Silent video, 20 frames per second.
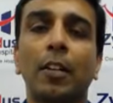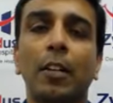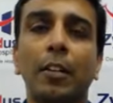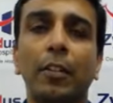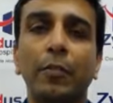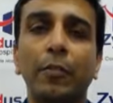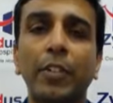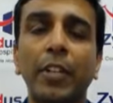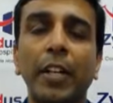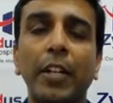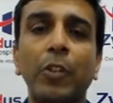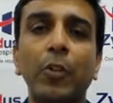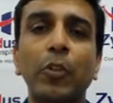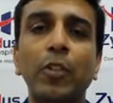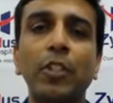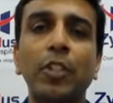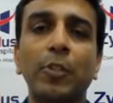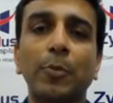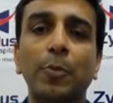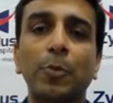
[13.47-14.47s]
We are
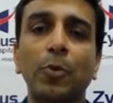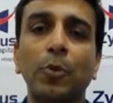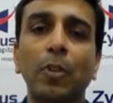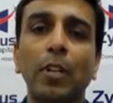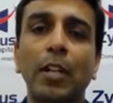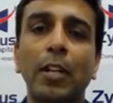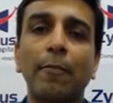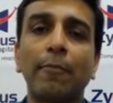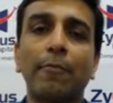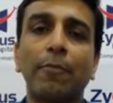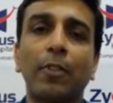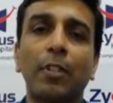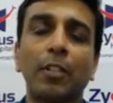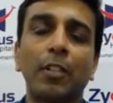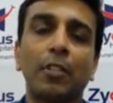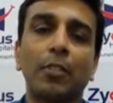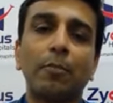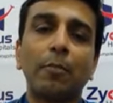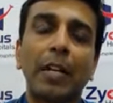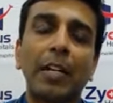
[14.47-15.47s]
doing this program for
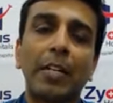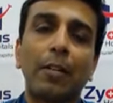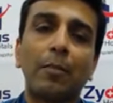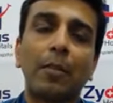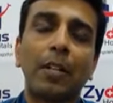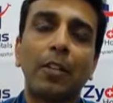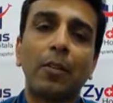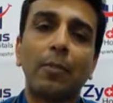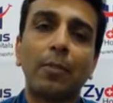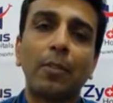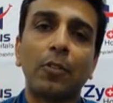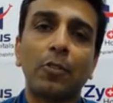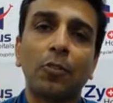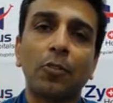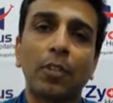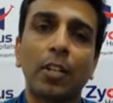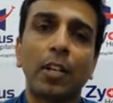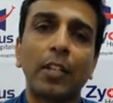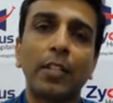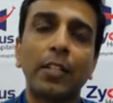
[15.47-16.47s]
this betterment of the
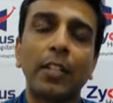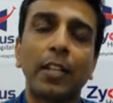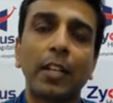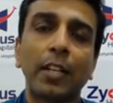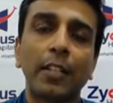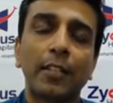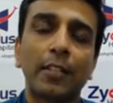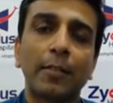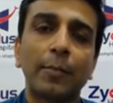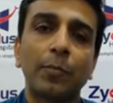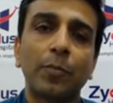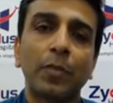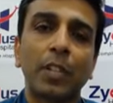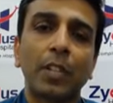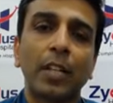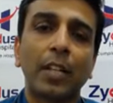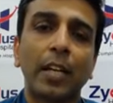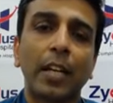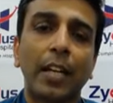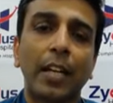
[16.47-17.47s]
society health
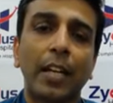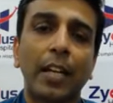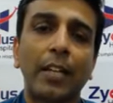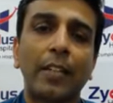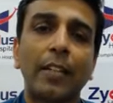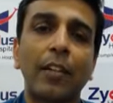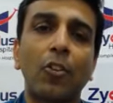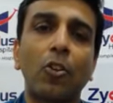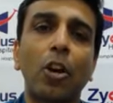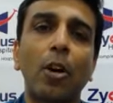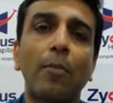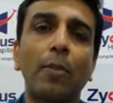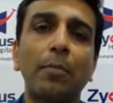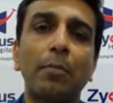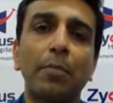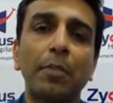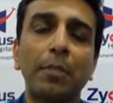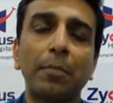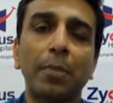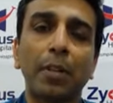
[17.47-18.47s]
and the
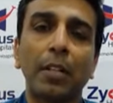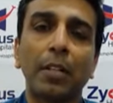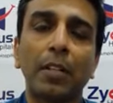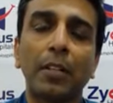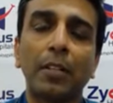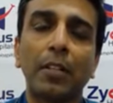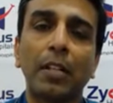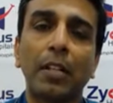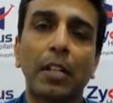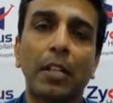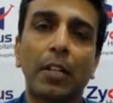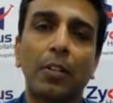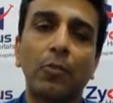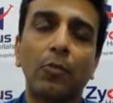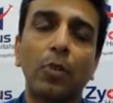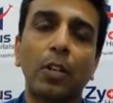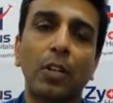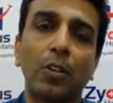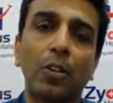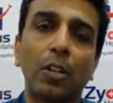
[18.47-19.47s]
common people
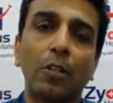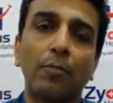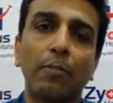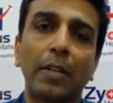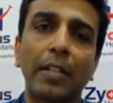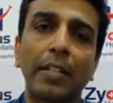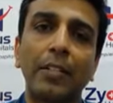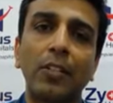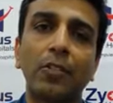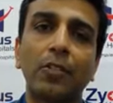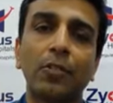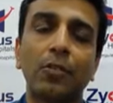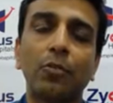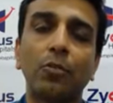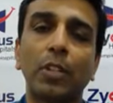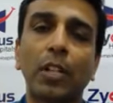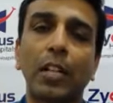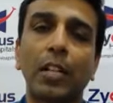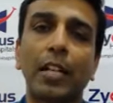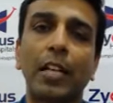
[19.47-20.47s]
who are not medicals, who
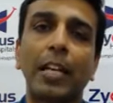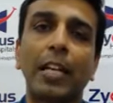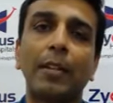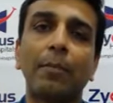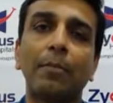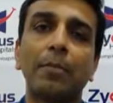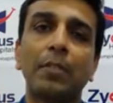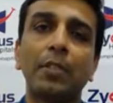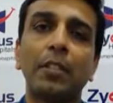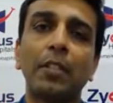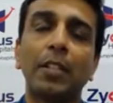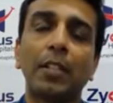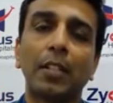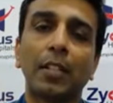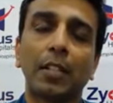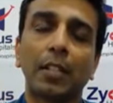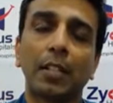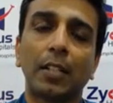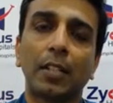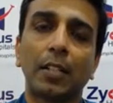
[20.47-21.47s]
can help
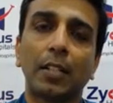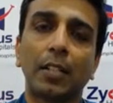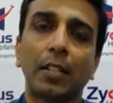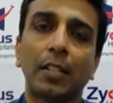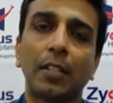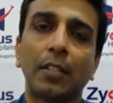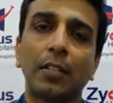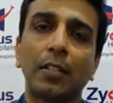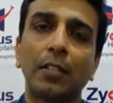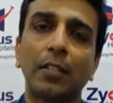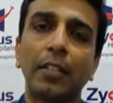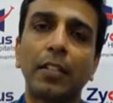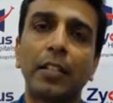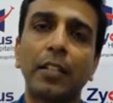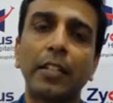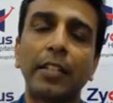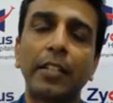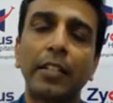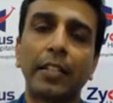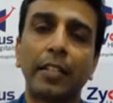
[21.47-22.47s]

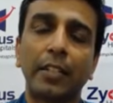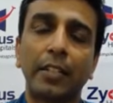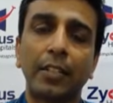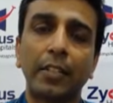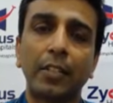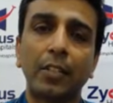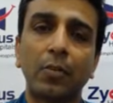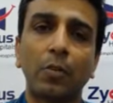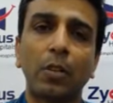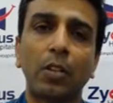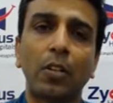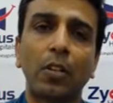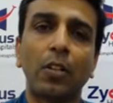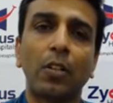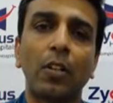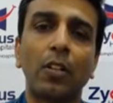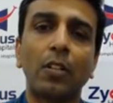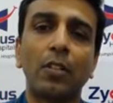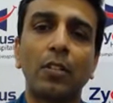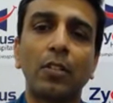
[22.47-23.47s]
their near and dear one
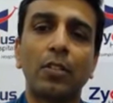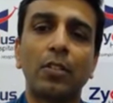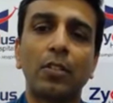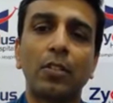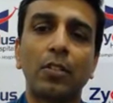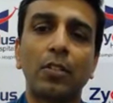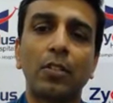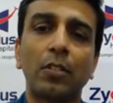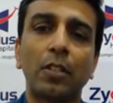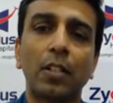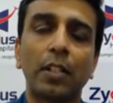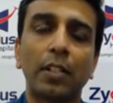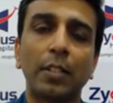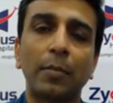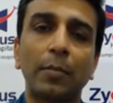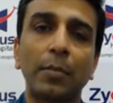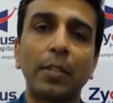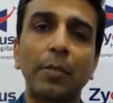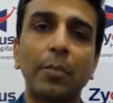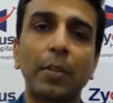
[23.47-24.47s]
or this other
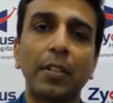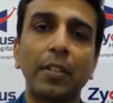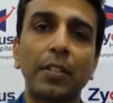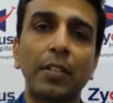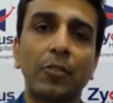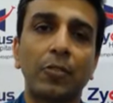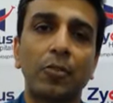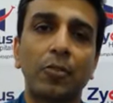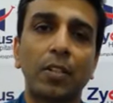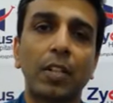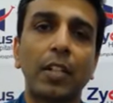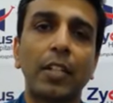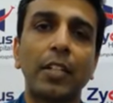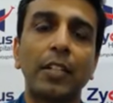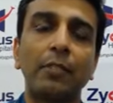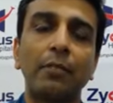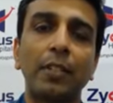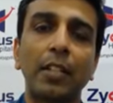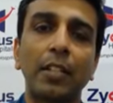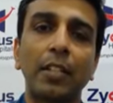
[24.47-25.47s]
people in the
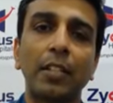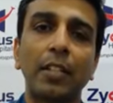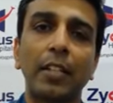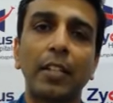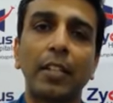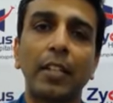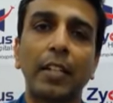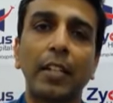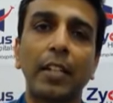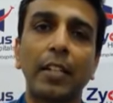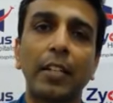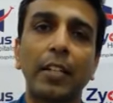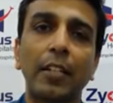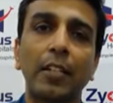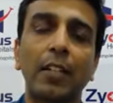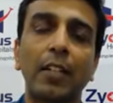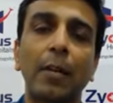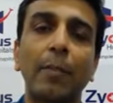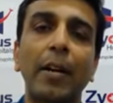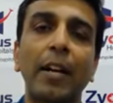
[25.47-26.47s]
society when they
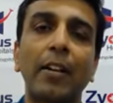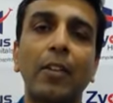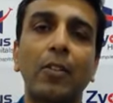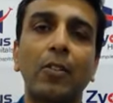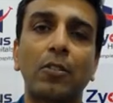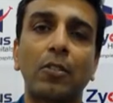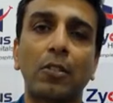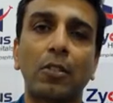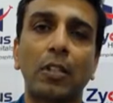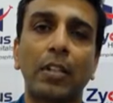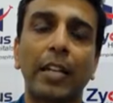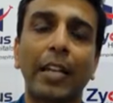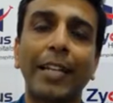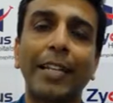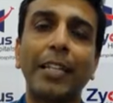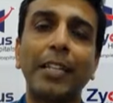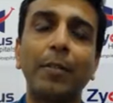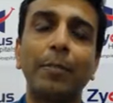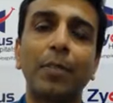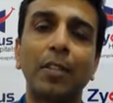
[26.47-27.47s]
come across
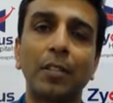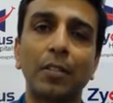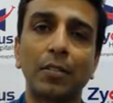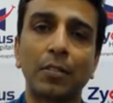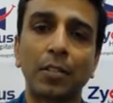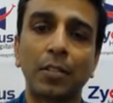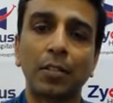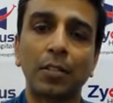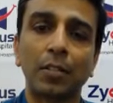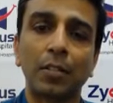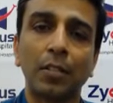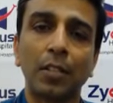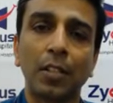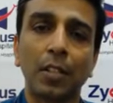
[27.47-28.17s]
any emergencies.